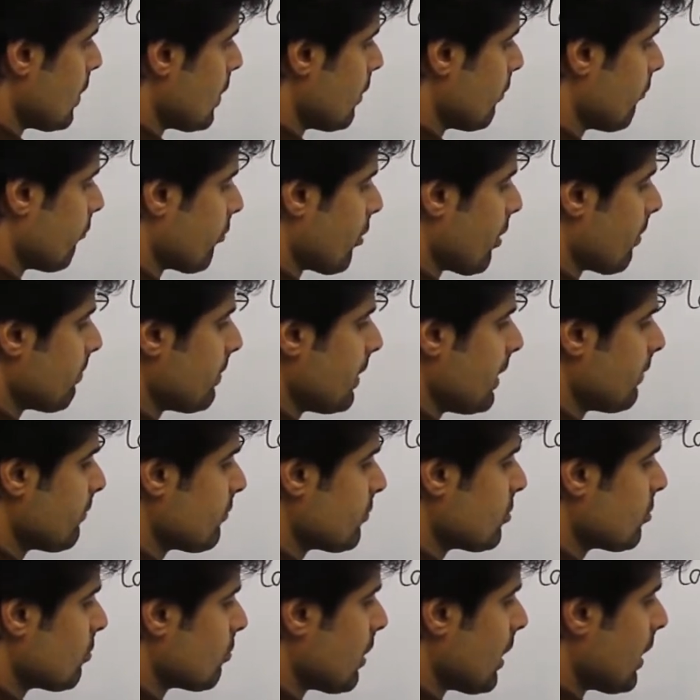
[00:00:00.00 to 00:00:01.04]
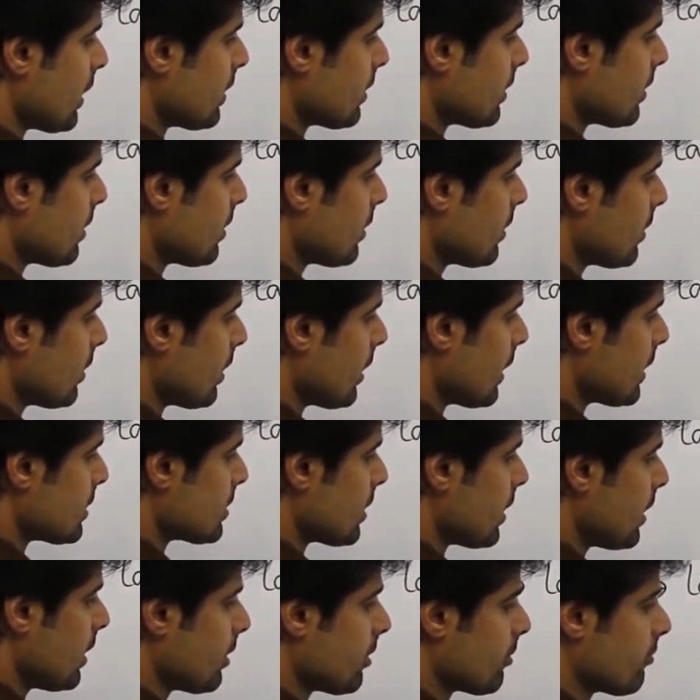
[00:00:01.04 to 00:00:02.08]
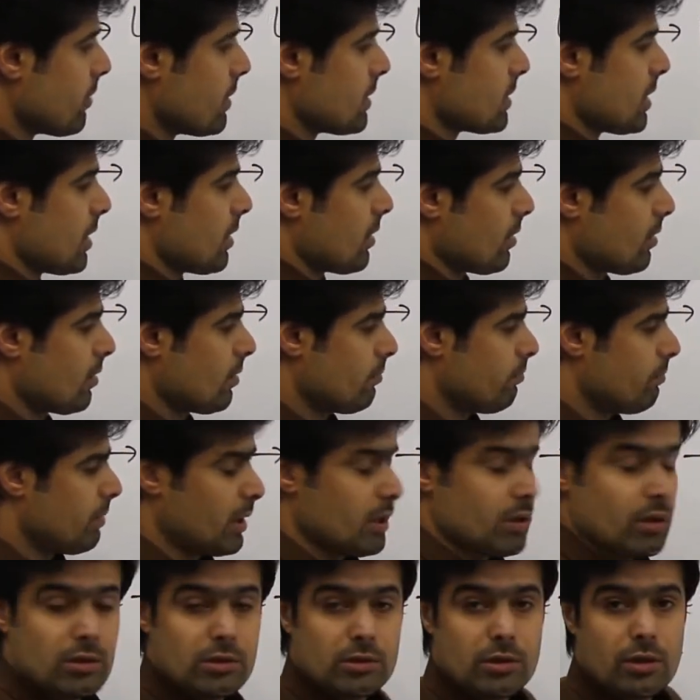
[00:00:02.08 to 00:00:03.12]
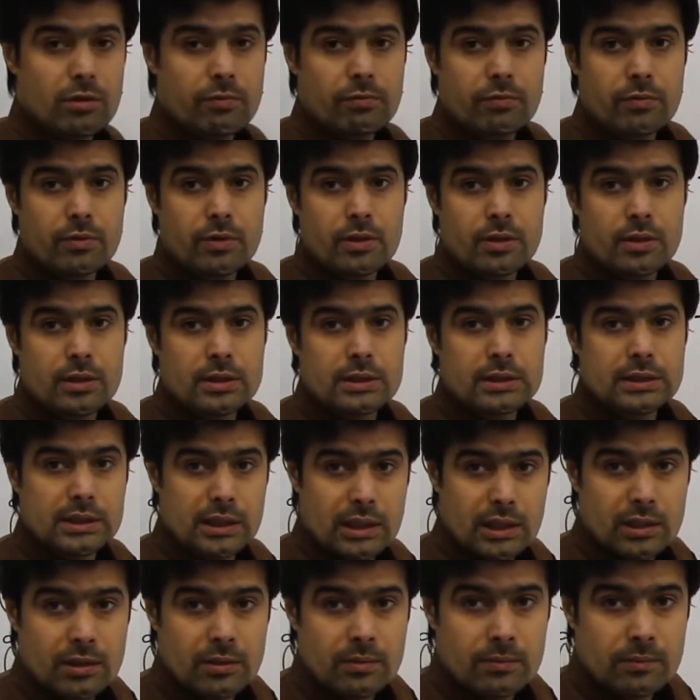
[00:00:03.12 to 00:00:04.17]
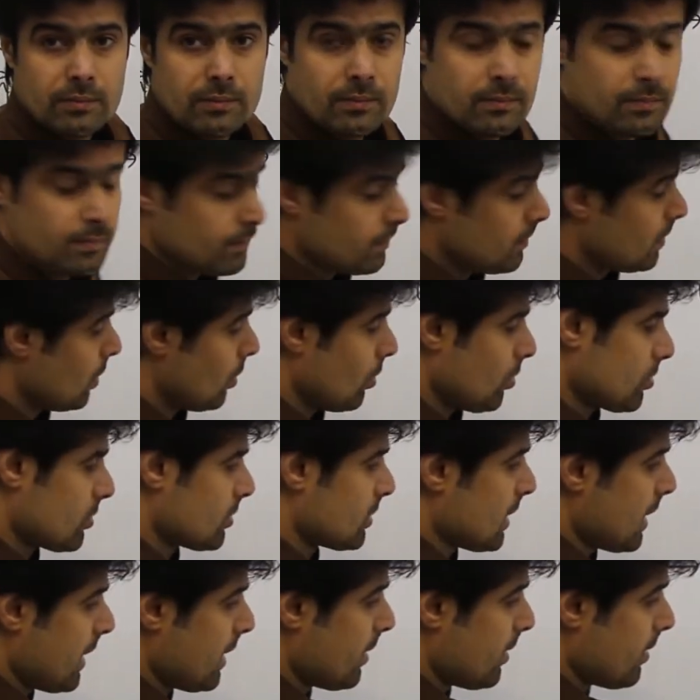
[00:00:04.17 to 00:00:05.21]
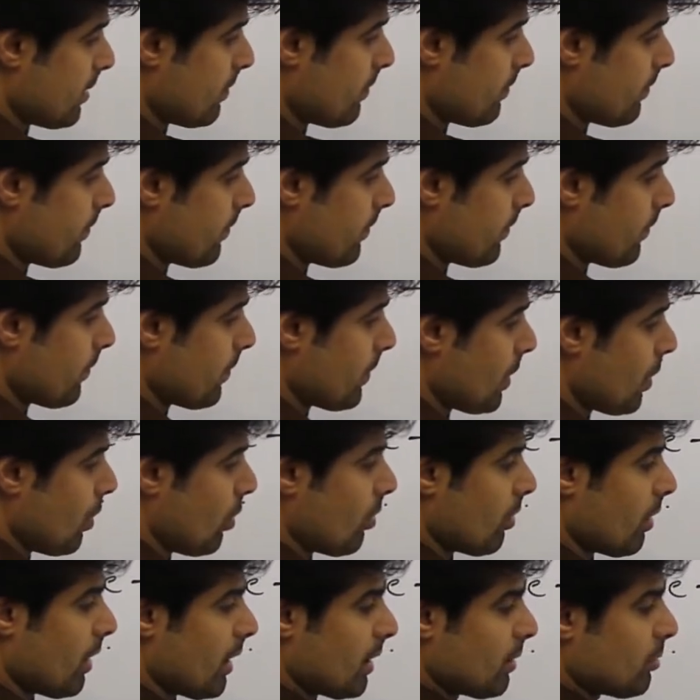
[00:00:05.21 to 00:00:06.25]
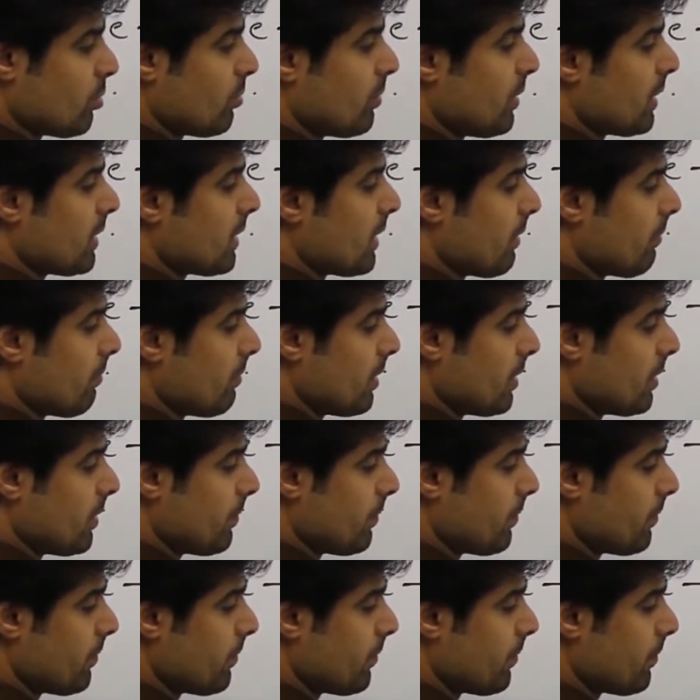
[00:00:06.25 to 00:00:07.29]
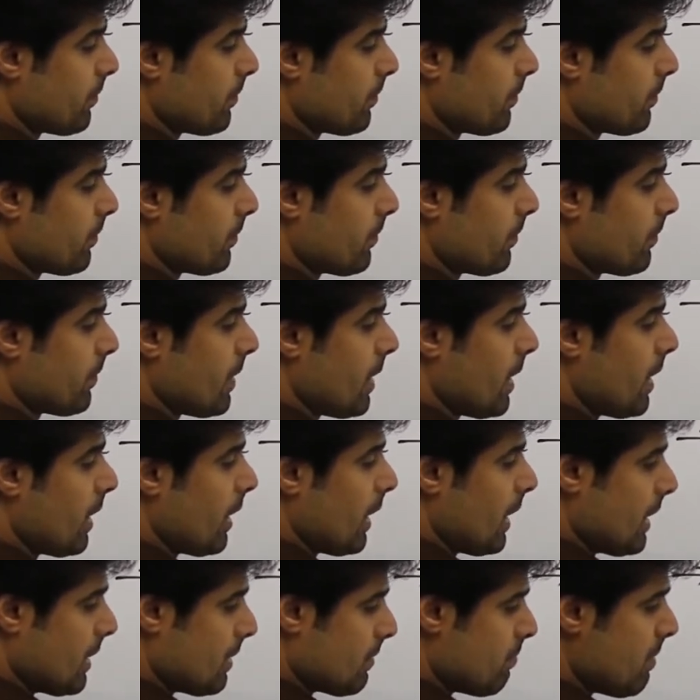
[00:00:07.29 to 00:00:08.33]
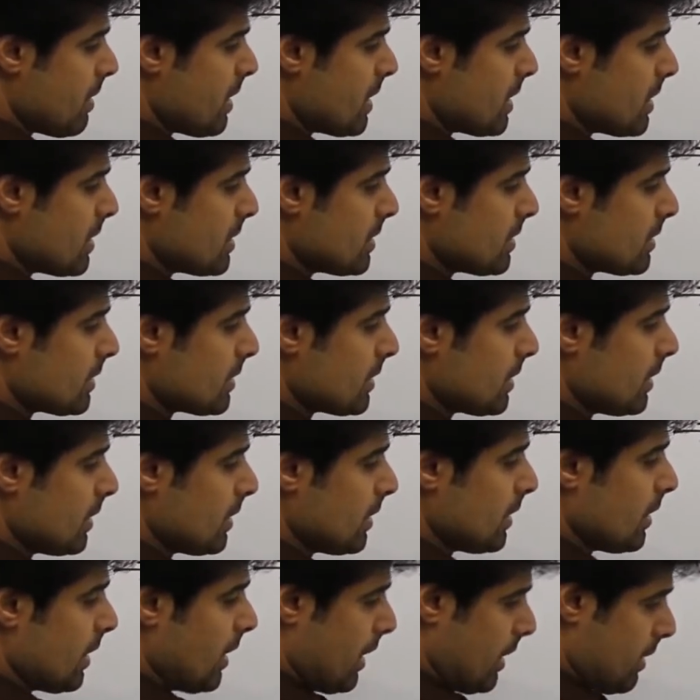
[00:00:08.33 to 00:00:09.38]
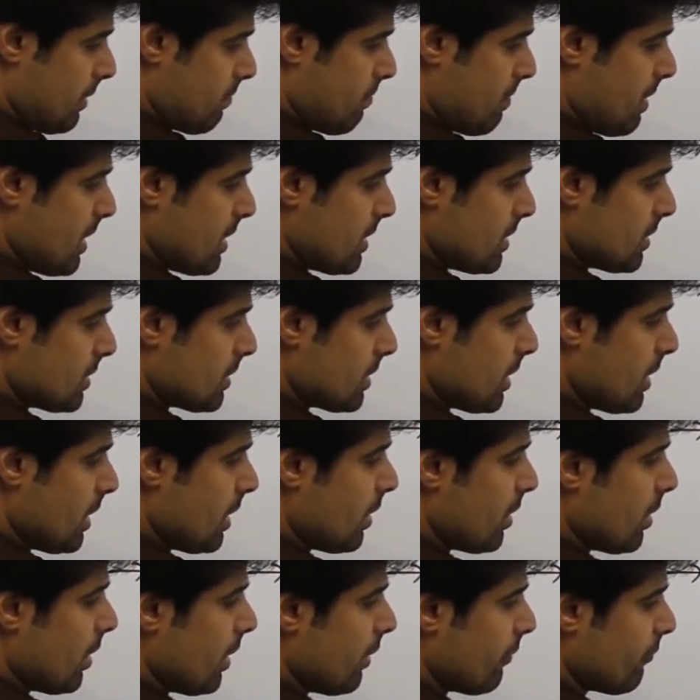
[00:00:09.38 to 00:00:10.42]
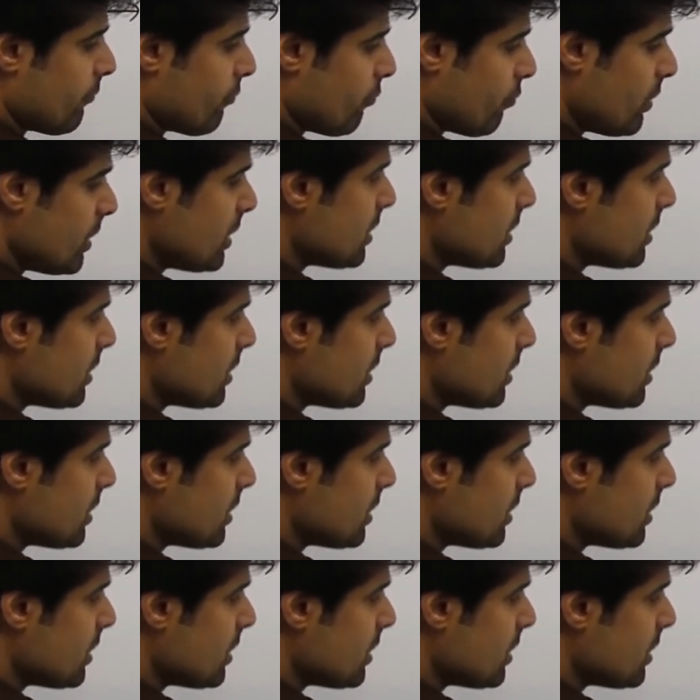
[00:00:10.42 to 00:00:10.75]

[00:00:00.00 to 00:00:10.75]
from left to right, it's increasing because of Z or Z or atomic number. It means if we